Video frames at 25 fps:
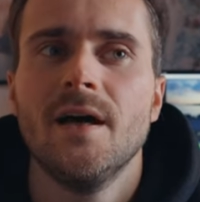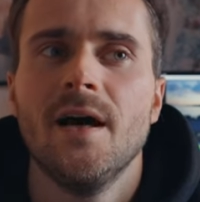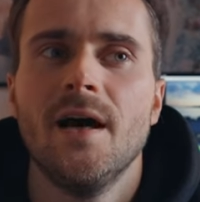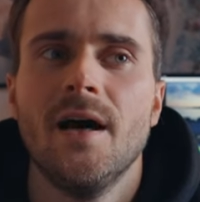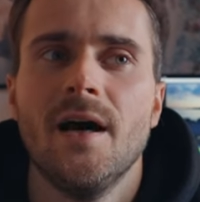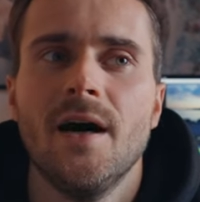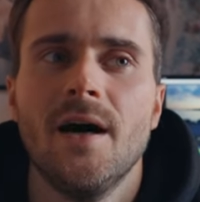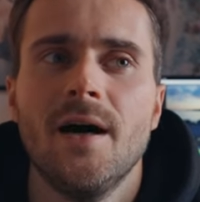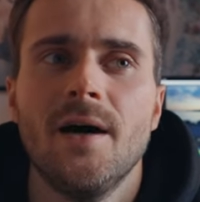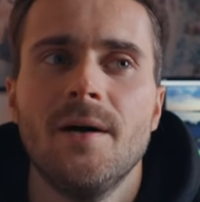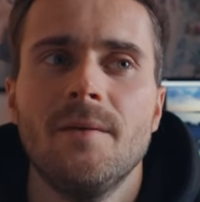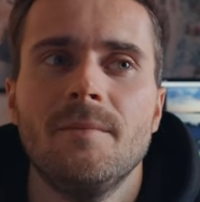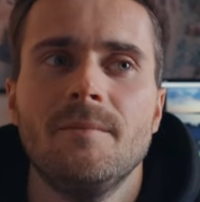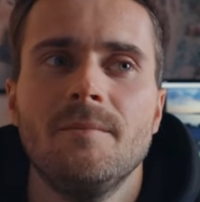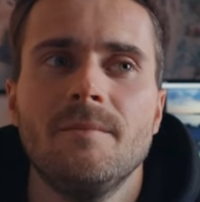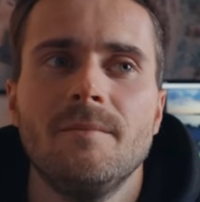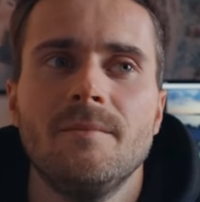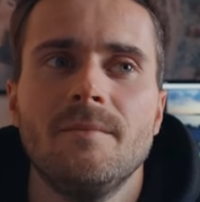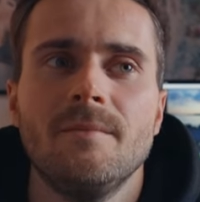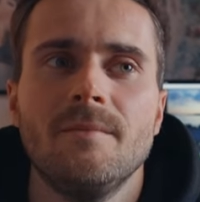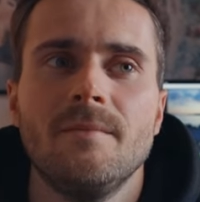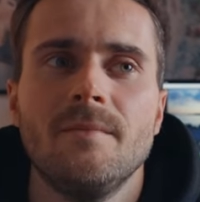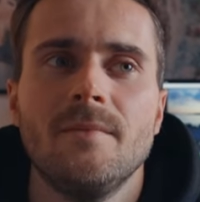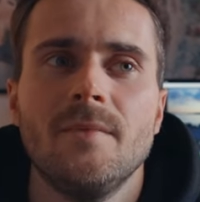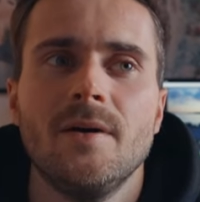
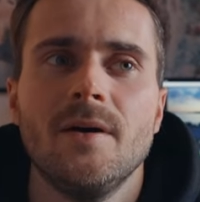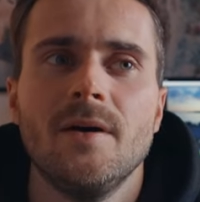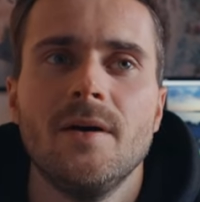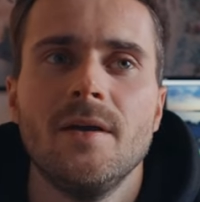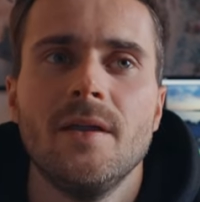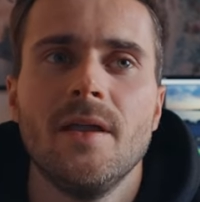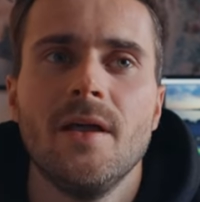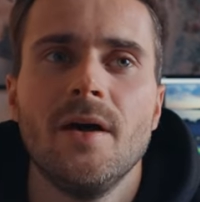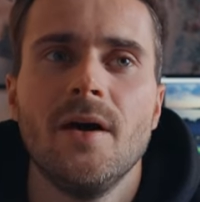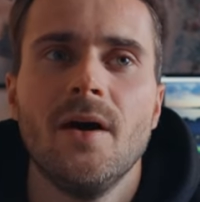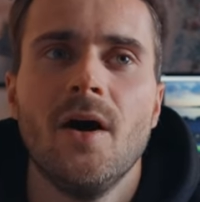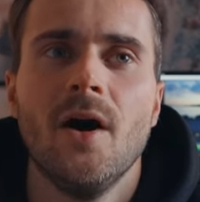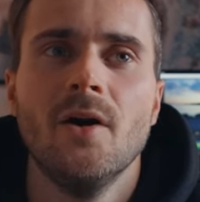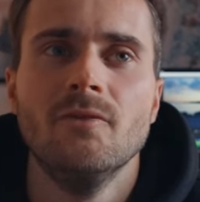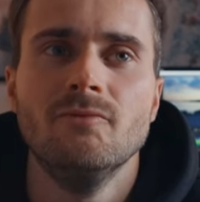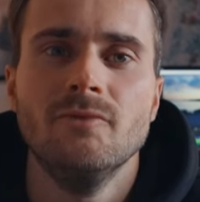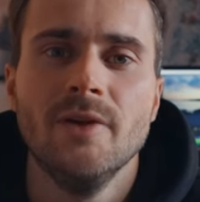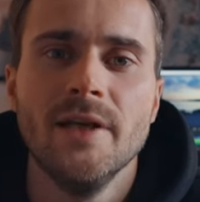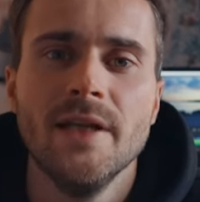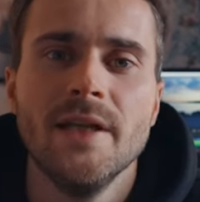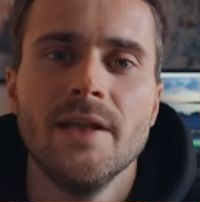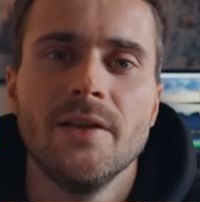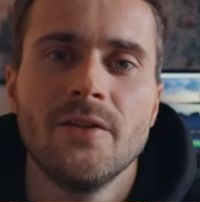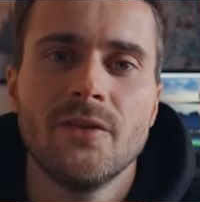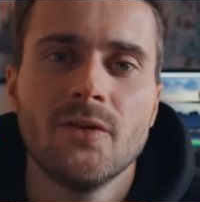I
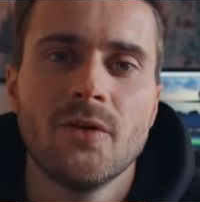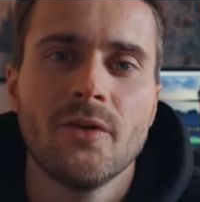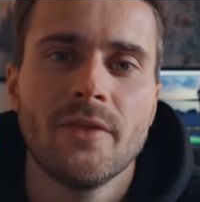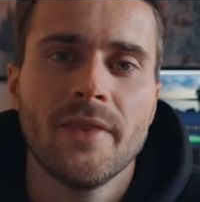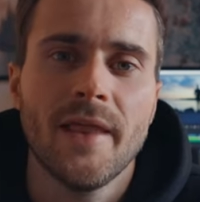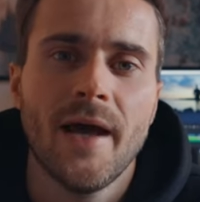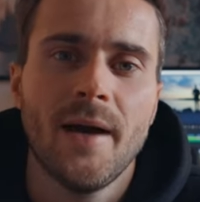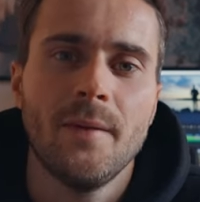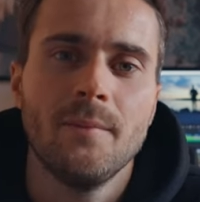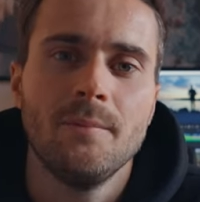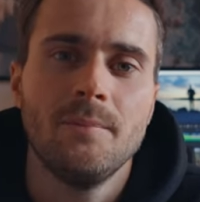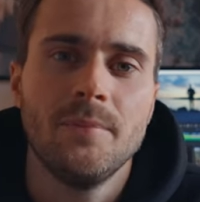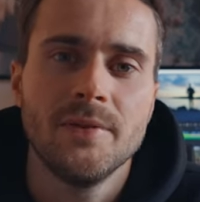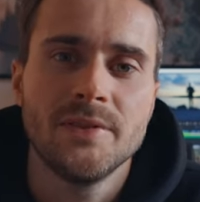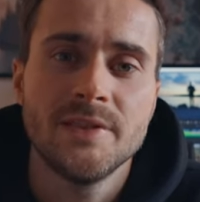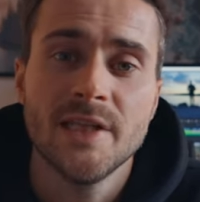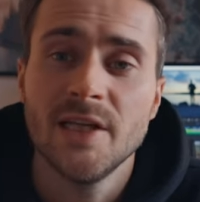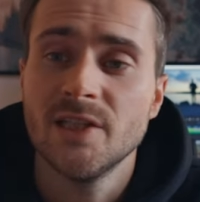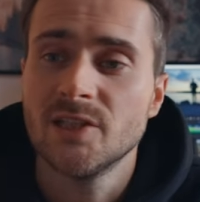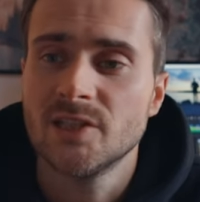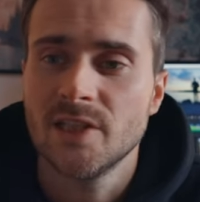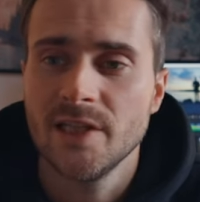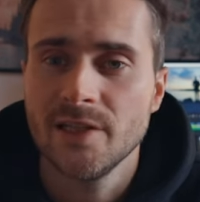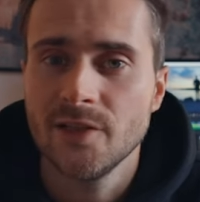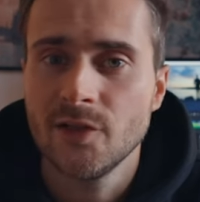really thought that
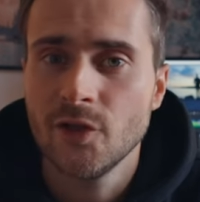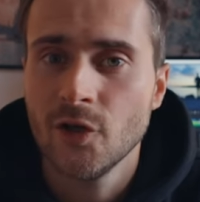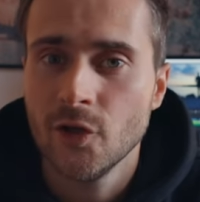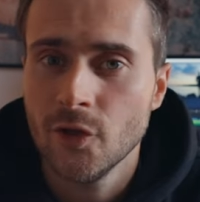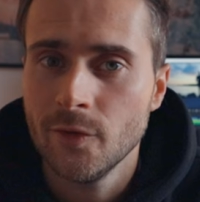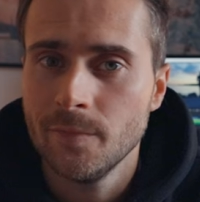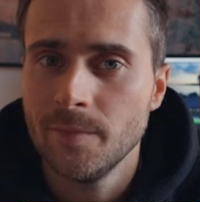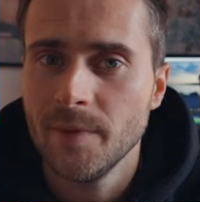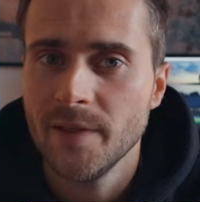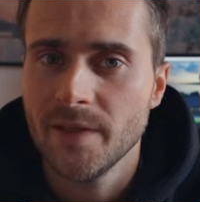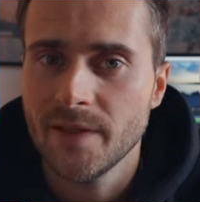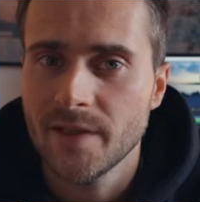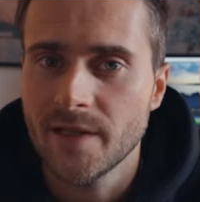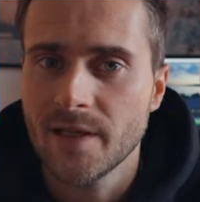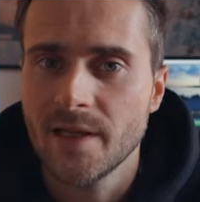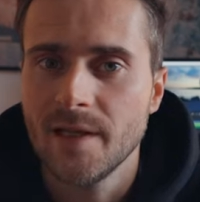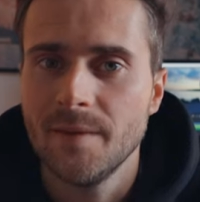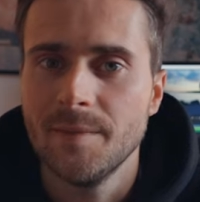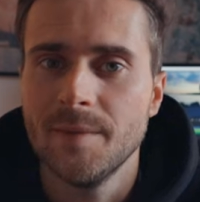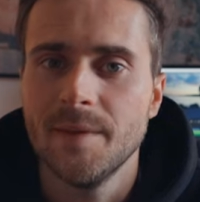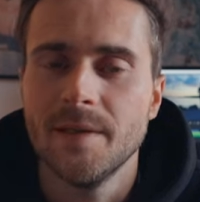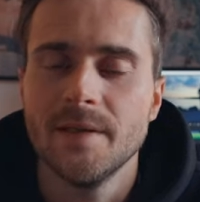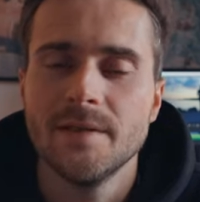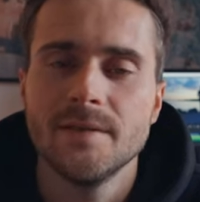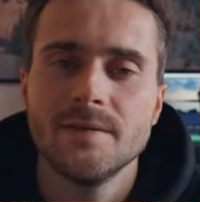potentially could be the
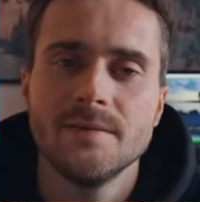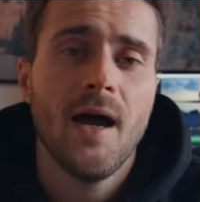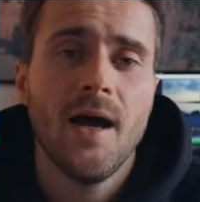limit.